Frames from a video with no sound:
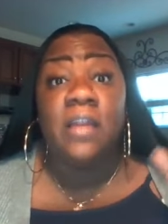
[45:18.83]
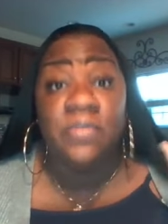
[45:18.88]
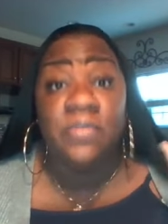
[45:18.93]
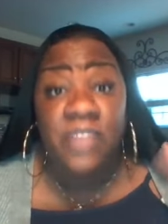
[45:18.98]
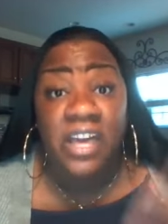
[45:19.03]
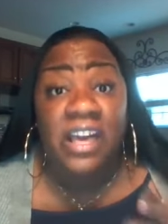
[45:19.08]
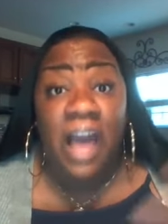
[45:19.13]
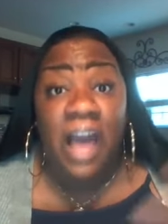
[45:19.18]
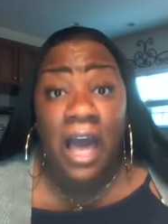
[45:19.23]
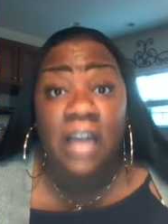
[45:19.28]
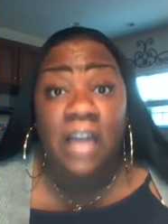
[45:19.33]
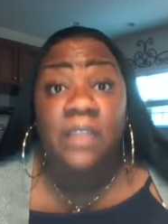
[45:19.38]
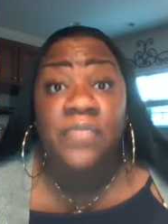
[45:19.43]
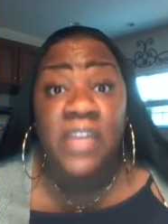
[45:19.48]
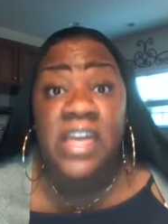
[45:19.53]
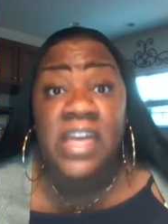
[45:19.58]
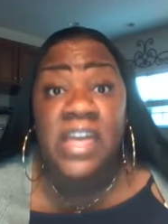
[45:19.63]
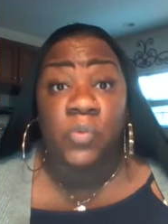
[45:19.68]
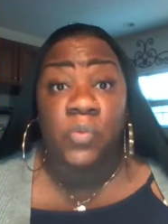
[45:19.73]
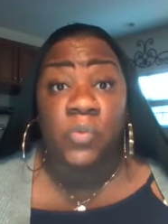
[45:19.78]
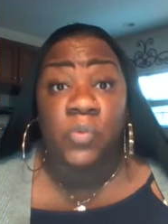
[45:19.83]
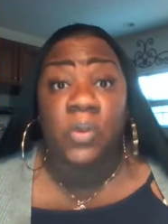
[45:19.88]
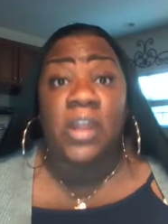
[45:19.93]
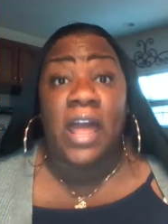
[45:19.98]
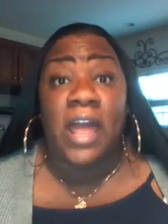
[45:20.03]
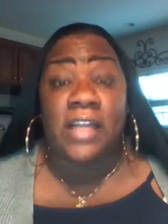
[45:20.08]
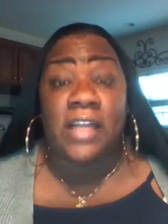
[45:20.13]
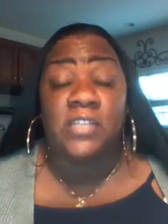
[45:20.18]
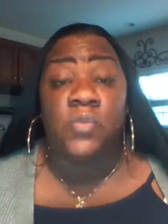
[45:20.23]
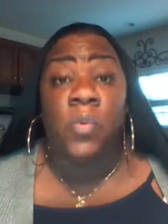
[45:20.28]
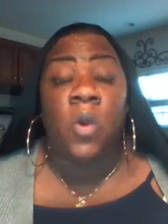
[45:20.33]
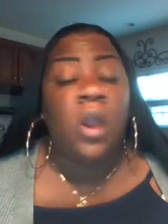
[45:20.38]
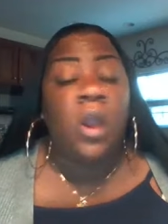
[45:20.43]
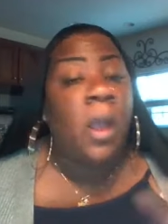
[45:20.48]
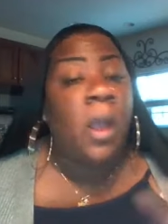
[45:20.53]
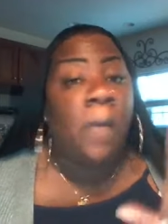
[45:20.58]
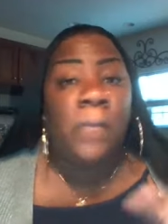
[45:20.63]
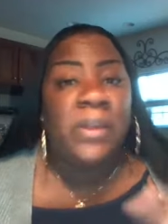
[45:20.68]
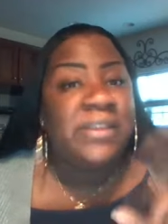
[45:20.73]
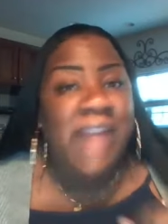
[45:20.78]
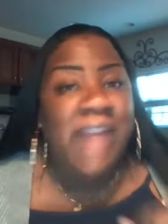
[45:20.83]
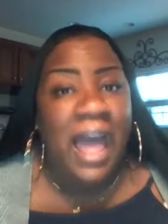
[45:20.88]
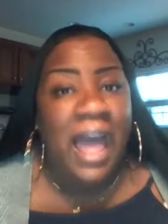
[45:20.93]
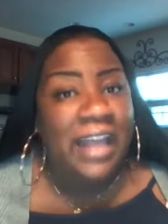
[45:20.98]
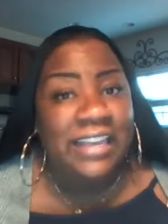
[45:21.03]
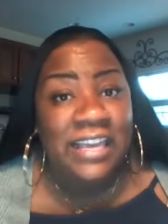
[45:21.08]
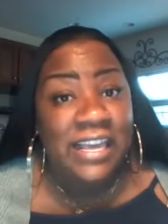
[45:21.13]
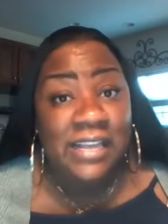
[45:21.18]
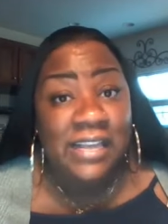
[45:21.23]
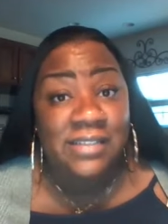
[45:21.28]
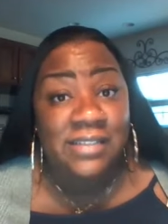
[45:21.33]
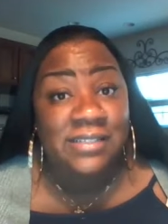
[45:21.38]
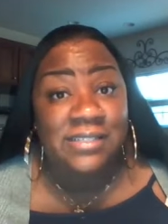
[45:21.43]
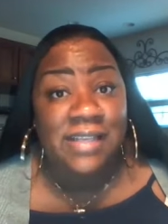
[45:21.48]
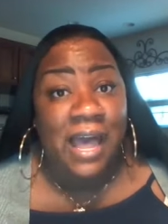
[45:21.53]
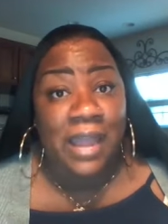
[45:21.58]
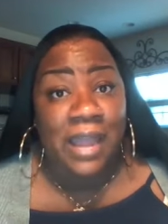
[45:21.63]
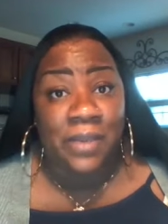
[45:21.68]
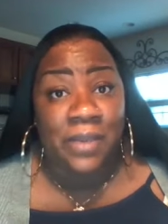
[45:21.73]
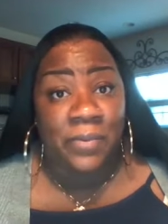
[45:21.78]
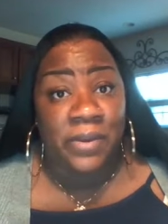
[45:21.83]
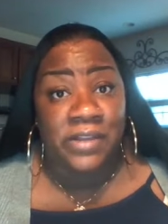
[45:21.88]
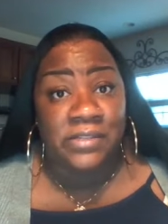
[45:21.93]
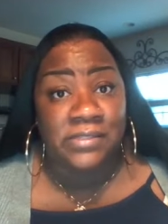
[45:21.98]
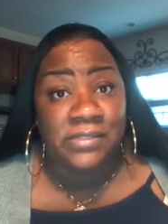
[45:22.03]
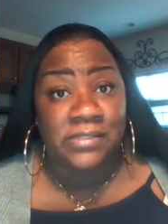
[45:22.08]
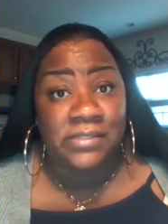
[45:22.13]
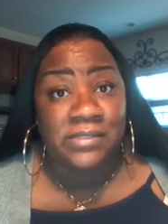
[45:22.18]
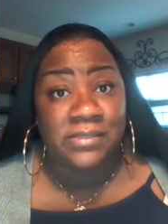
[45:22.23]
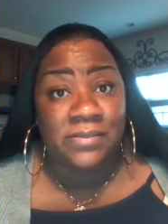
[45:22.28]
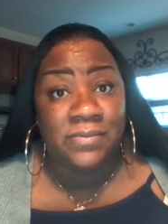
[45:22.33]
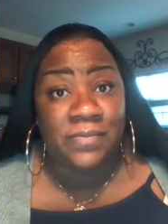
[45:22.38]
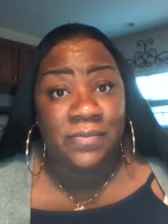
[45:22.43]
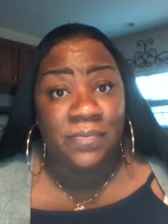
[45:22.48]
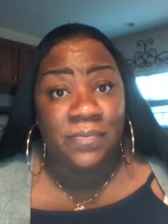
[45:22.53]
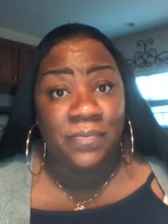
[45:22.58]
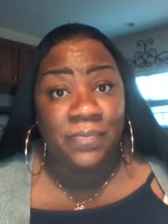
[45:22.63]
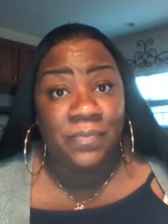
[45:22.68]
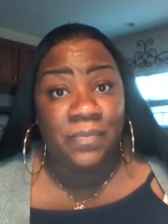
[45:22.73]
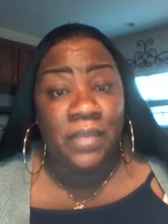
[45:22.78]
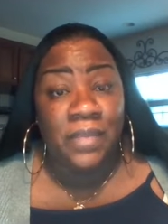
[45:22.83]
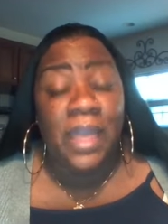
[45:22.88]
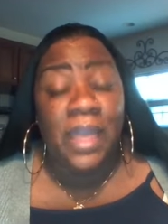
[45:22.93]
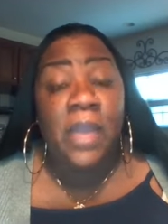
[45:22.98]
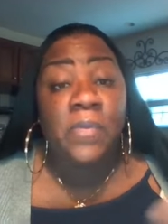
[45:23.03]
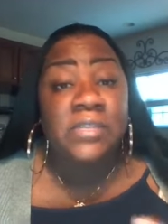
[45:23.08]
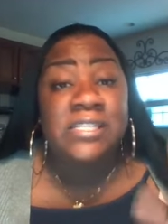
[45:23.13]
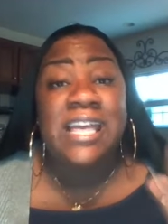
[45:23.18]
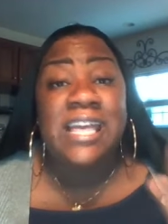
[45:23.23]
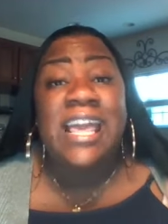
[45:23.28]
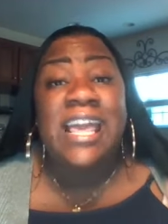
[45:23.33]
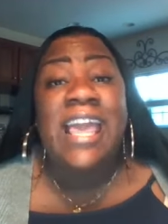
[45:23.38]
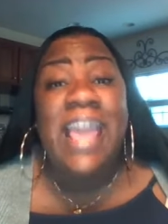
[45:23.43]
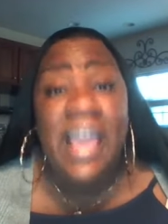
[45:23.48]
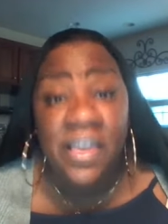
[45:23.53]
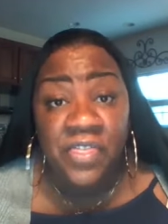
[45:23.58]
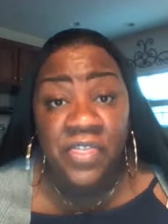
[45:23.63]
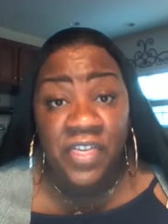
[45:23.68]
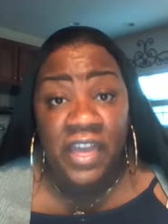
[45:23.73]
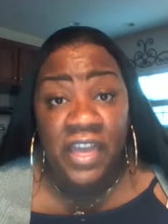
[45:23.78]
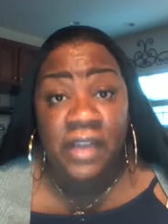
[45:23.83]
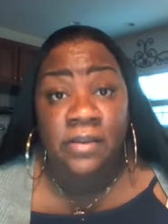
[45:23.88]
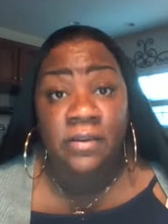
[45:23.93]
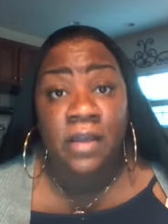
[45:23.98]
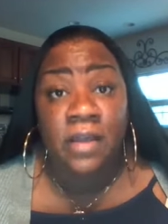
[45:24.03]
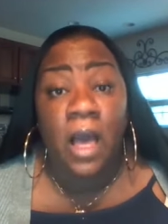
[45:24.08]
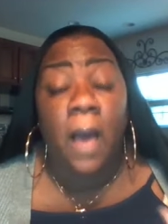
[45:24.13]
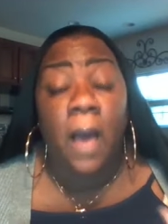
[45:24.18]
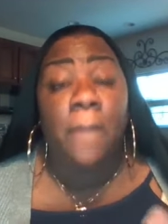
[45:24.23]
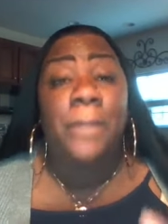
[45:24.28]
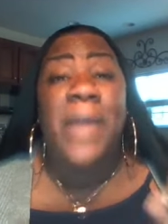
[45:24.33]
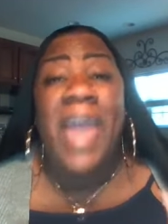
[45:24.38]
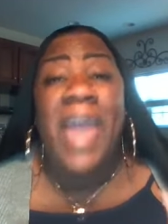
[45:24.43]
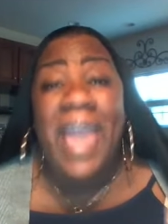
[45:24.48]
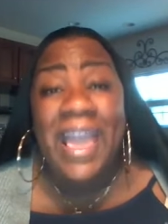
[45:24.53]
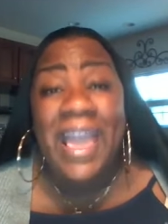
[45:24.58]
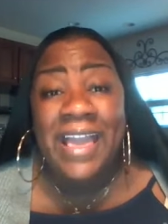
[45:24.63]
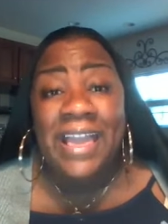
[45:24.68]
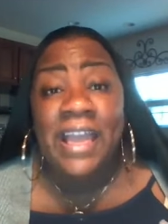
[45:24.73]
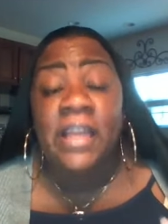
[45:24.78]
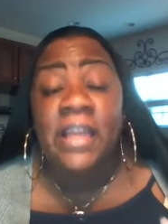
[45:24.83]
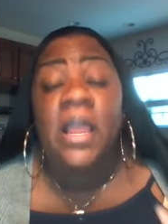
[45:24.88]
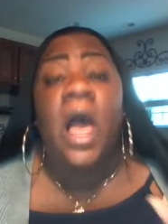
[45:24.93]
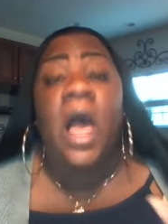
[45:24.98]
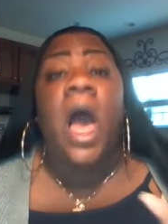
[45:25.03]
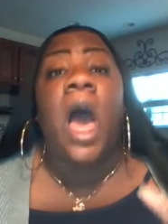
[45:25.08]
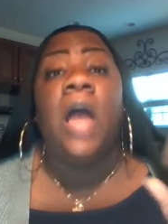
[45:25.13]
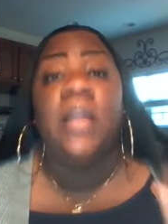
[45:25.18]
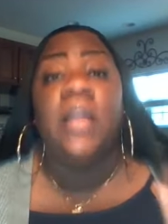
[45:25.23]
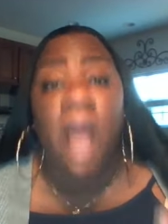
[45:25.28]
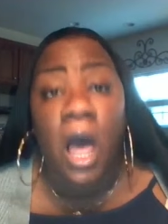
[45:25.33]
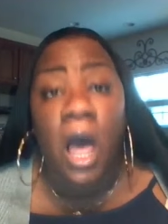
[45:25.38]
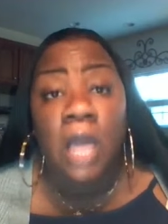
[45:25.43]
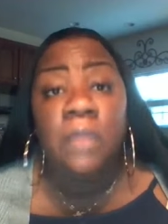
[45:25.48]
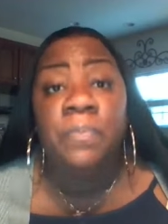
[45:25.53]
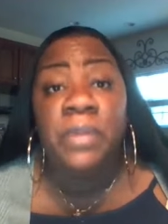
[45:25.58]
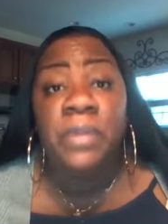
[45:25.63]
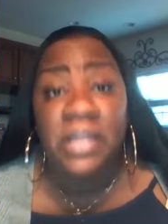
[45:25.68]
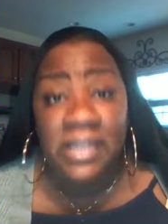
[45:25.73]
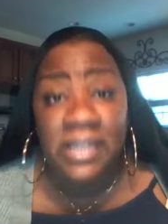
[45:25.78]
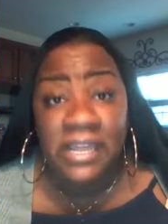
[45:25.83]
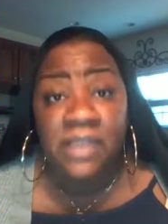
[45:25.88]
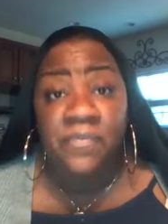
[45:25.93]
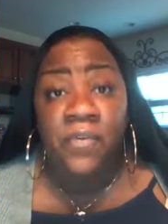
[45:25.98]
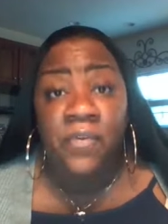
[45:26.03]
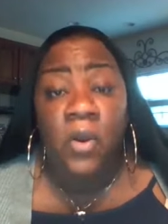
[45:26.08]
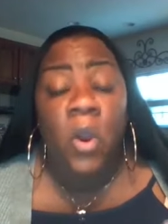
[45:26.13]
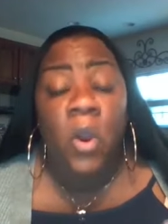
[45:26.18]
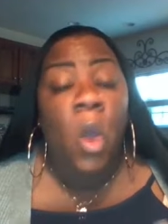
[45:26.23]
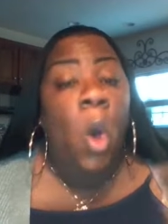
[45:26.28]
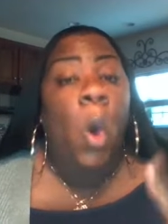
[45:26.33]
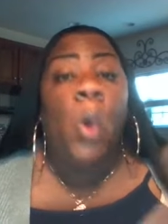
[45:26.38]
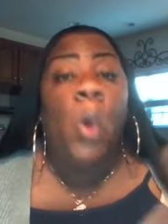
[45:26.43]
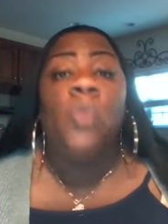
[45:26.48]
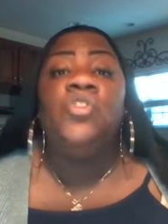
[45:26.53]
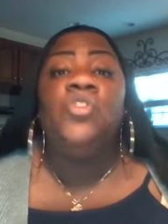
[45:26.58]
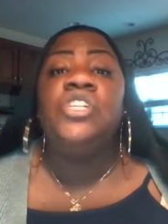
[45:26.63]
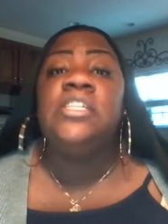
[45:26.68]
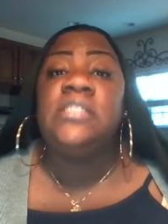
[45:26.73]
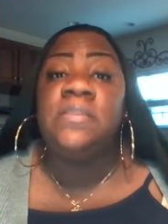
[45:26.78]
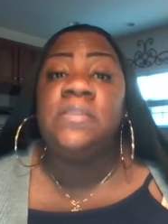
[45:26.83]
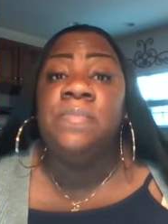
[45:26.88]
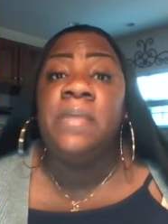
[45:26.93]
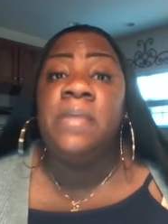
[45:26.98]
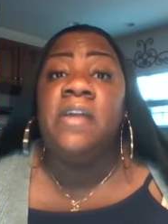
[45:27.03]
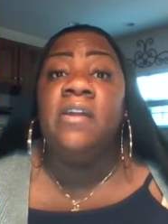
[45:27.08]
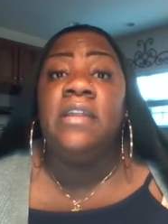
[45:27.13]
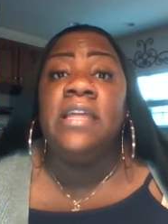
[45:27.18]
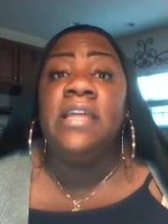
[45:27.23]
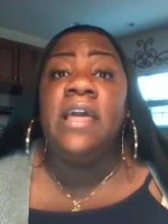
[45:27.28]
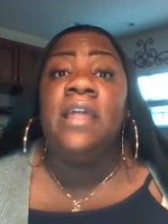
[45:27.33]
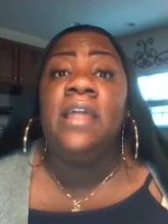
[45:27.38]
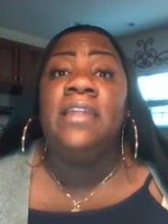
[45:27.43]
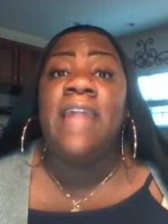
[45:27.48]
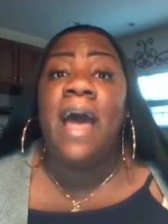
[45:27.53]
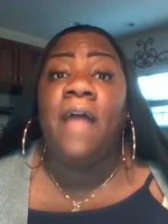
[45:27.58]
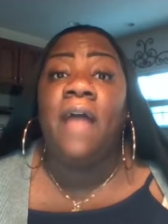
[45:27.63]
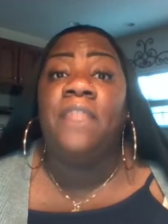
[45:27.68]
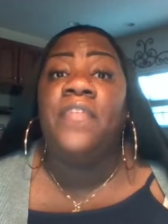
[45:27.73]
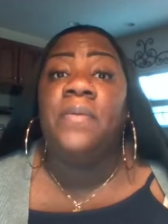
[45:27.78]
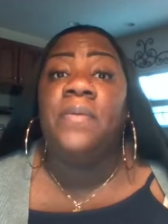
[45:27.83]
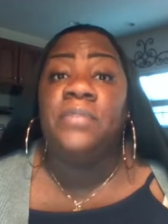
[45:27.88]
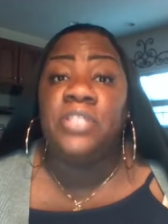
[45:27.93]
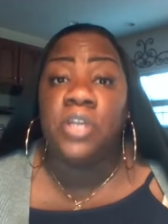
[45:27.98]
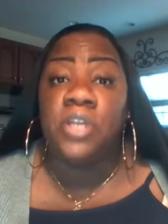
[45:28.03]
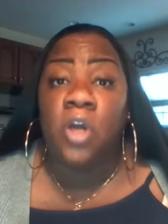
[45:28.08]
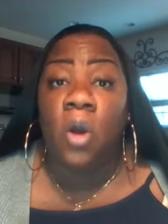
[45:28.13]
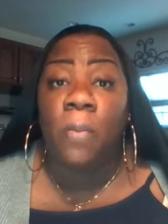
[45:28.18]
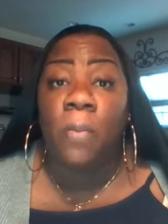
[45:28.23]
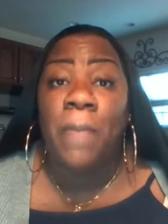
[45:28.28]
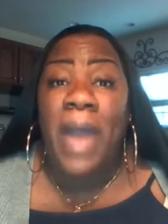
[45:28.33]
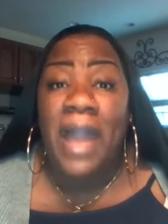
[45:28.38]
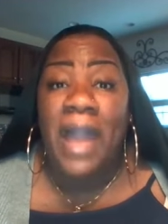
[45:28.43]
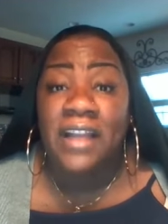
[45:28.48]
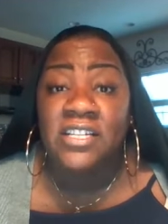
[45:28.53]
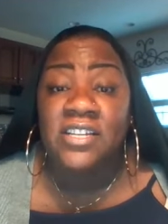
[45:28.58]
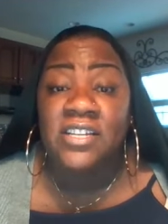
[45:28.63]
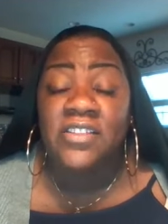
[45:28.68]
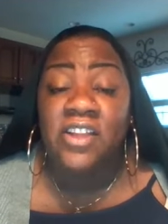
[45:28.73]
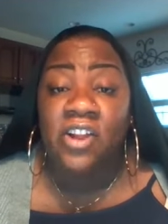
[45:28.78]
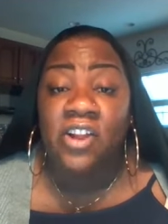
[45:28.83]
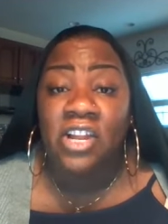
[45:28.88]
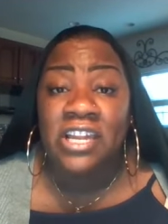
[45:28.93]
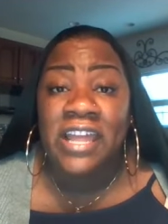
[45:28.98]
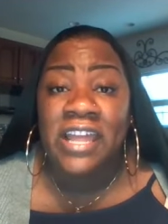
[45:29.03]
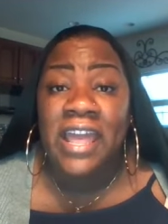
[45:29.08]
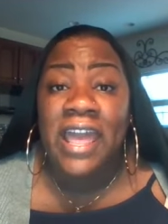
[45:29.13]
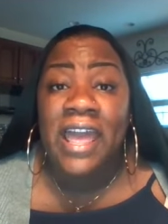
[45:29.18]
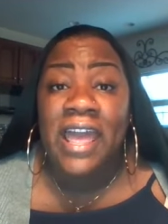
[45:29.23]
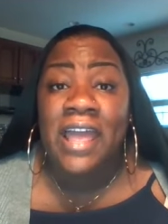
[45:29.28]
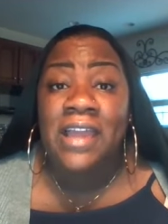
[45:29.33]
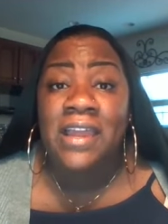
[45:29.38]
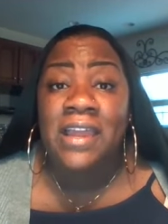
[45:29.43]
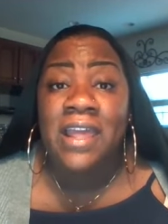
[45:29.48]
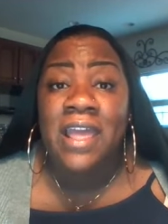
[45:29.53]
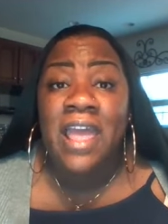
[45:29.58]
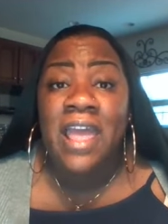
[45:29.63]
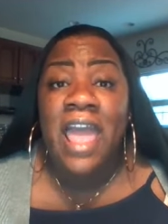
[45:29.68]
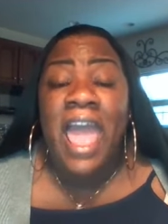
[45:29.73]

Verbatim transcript: the God of the Israelites were, but not King Cyrus. He was a heathen, a pagan, an unbeliever who just merely allowed them to go back to their land